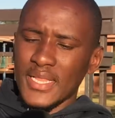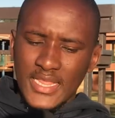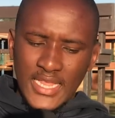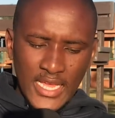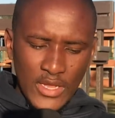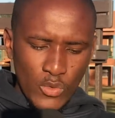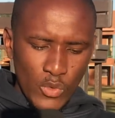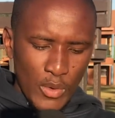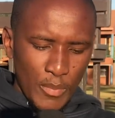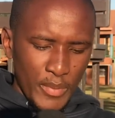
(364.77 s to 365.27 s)

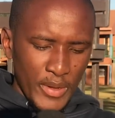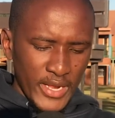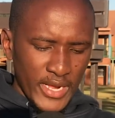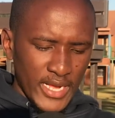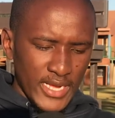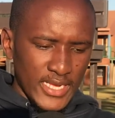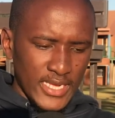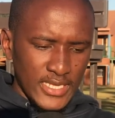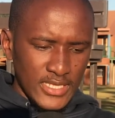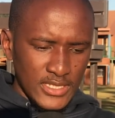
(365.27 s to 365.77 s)
then we're playing
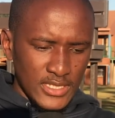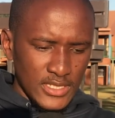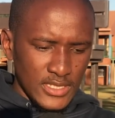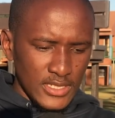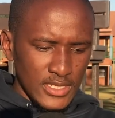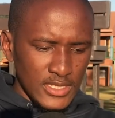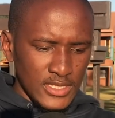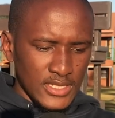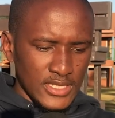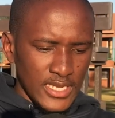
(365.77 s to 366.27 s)
against
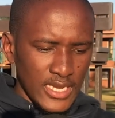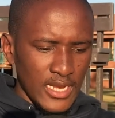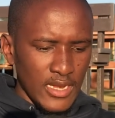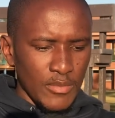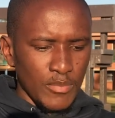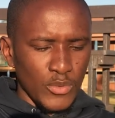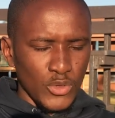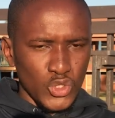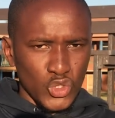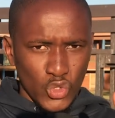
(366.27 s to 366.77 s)

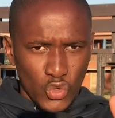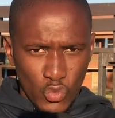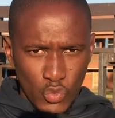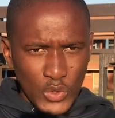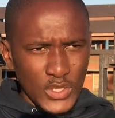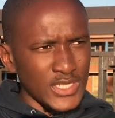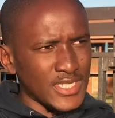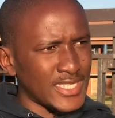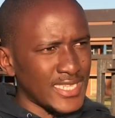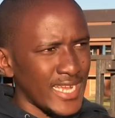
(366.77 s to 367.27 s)
Stellenbosch on
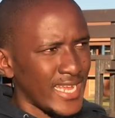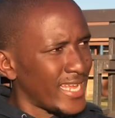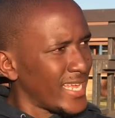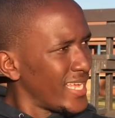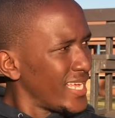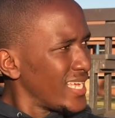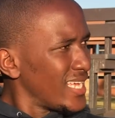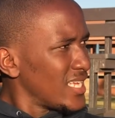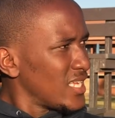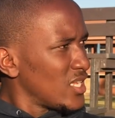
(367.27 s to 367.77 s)
Wednesday.
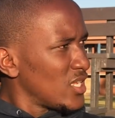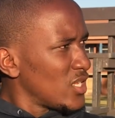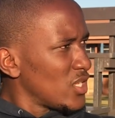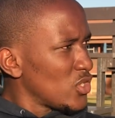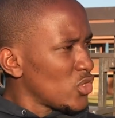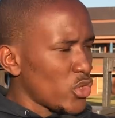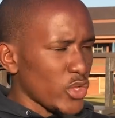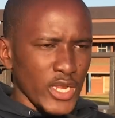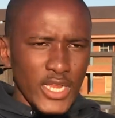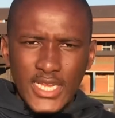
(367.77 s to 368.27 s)

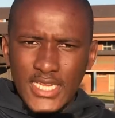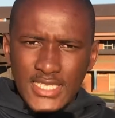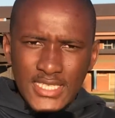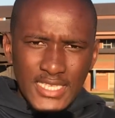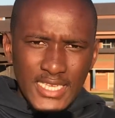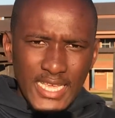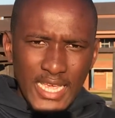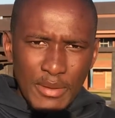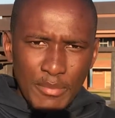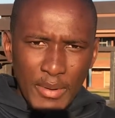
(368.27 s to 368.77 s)
Not an easy
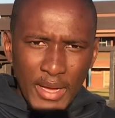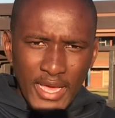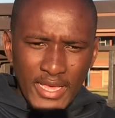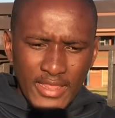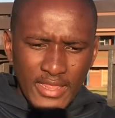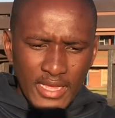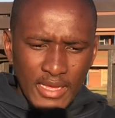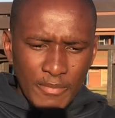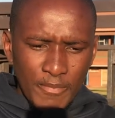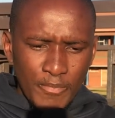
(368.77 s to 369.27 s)
game
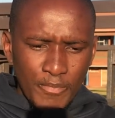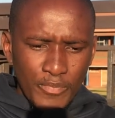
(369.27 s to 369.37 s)
either.